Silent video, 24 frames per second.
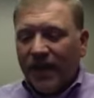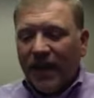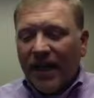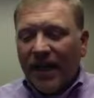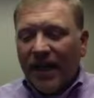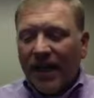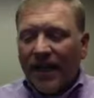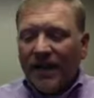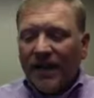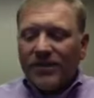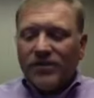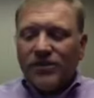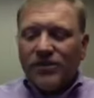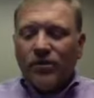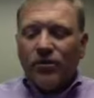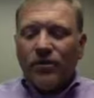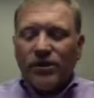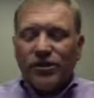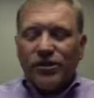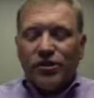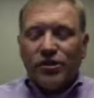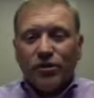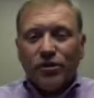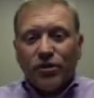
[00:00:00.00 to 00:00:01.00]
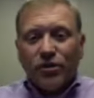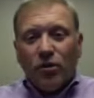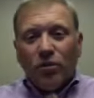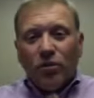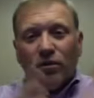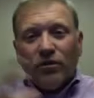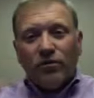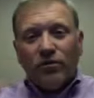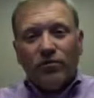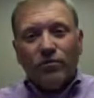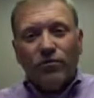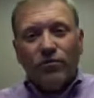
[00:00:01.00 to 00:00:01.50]
And so as you're
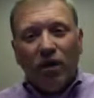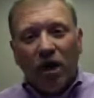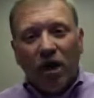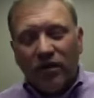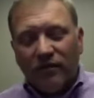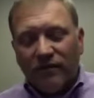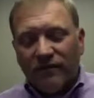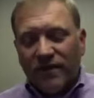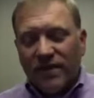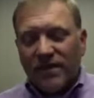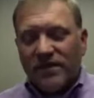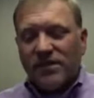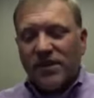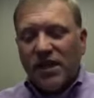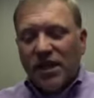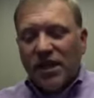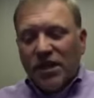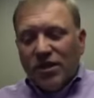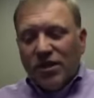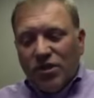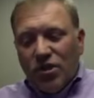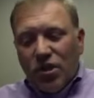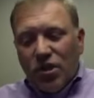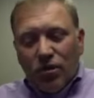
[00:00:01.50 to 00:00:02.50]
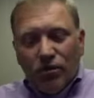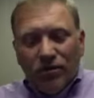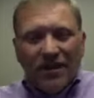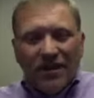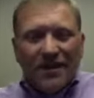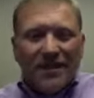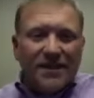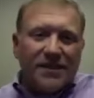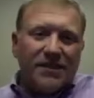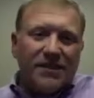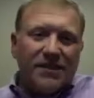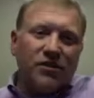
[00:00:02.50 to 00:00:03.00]
going through all of this, know
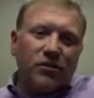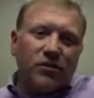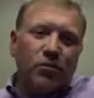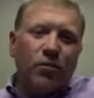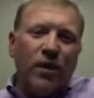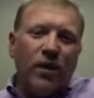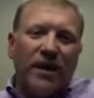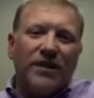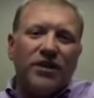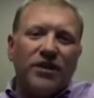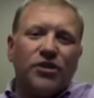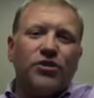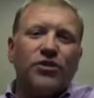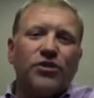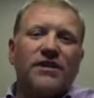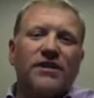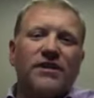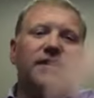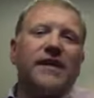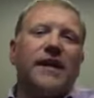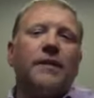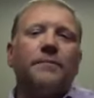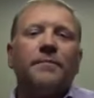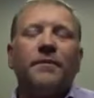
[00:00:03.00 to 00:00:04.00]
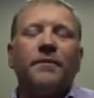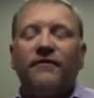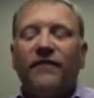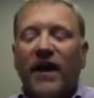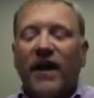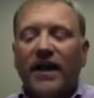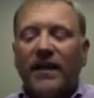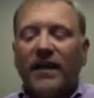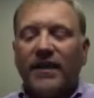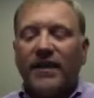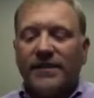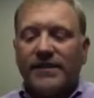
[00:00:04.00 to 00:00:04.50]
that this is a way that you can set up your
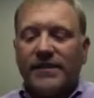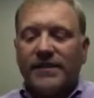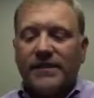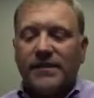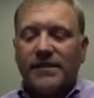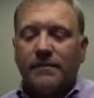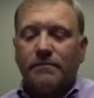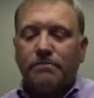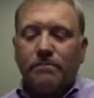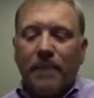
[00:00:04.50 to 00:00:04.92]
filing system.